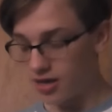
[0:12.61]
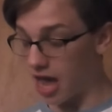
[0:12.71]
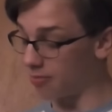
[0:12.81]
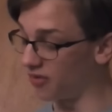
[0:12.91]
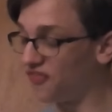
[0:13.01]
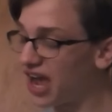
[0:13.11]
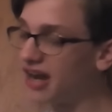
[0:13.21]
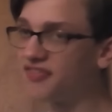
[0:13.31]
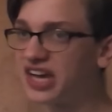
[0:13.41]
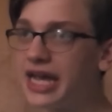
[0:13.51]
am a
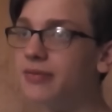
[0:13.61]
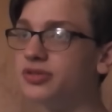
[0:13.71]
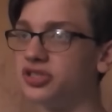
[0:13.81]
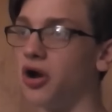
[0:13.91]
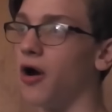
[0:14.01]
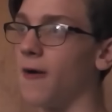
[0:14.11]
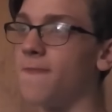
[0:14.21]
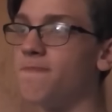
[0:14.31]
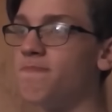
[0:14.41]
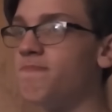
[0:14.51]
fan of Keemstar.
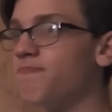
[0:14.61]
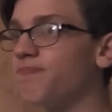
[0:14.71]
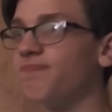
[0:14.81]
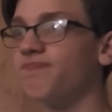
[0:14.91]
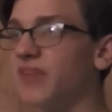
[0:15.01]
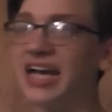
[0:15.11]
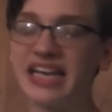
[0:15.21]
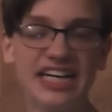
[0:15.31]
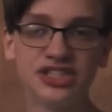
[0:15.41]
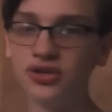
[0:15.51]
I
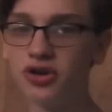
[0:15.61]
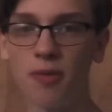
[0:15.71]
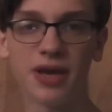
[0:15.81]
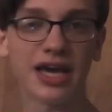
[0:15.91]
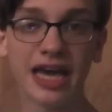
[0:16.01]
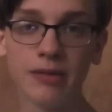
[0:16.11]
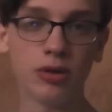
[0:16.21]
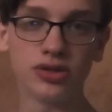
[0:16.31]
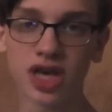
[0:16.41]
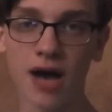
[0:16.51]
guess you can call me a
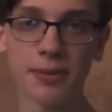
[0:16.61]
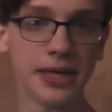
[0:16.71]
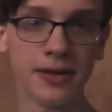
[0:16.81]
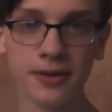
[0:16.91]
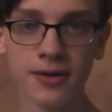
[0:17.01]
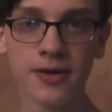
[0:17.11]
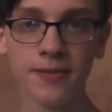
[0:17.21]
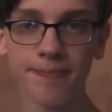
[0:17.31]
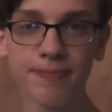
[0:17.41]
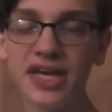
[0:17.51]
Keemosabi.
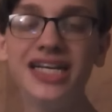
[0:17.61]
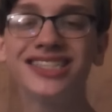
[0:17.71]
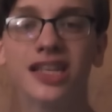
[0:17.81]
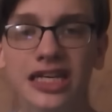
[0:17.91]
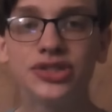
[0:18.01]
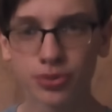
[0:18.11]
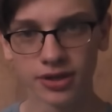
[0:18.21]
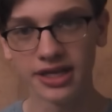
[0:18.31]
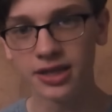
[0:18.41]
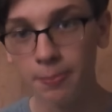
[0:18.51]
He's
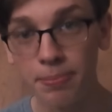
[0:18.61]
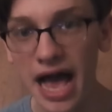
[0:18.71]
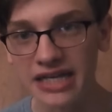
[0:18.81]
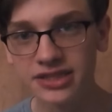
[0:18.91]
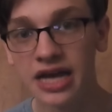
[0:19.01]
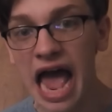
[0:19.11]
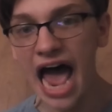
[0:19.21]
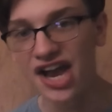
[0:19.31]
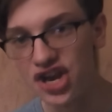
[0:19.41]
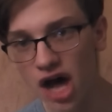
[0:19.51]
literally the best,
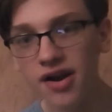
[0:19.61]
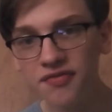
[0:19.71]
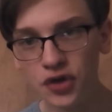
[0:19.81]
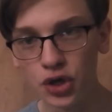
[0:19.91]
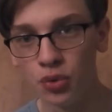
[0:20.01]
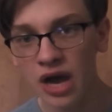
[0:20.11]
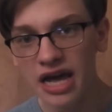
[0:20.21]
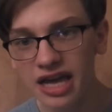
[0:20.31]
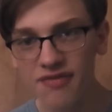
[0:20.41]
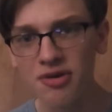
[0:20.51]
and none of you
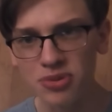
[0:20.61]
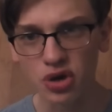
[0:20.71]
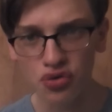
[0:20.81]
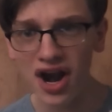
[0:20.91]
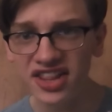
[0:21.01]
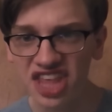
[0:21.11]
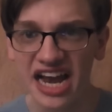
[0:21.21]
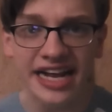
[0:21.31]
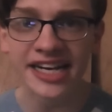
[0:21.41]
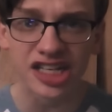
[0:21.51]
give him the credit
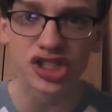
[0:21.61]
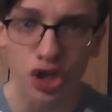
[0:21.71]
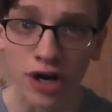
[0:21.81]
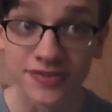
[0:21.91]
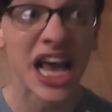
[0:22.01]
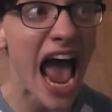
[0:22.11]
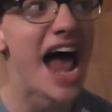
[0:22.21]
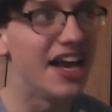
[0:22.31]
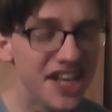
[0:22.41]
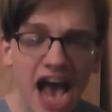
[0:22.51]
that he deserves.
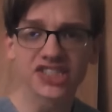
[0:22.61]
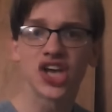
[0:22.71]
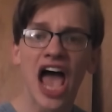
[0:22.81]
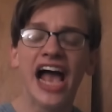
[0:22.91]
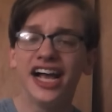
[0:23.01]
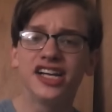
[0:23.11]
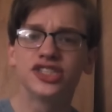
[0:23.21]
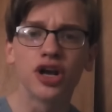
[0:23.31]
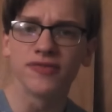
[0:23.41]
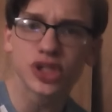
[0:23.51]
And yes, he
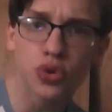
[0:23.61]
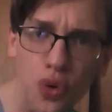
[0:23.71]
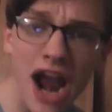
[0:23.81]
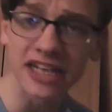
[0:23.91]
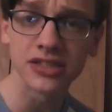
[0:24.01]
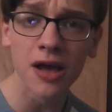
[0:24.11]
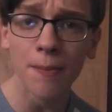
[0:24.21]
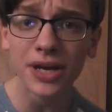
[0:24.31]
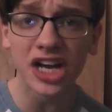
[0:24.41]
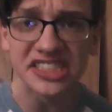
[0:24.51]
deserves credit
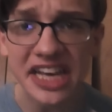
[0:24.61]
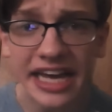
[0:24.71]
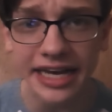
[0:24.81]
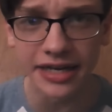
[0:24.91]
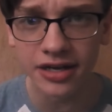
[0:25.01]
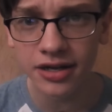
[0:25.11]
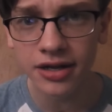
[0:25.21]
because he